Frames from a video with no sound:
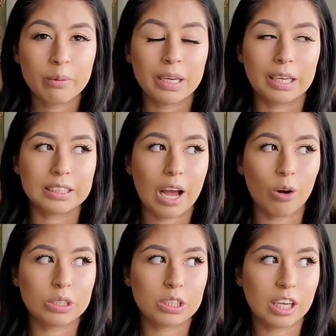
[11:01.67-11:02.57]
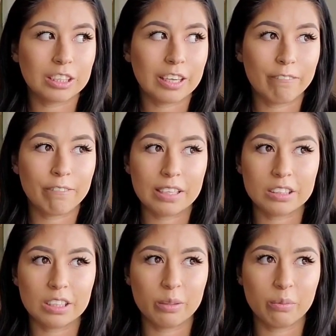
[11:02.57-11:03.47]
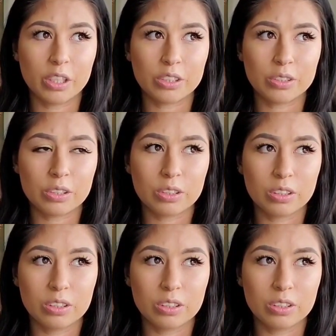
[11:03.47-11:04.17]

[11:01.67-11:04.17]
because I was stuck at 5 centimeters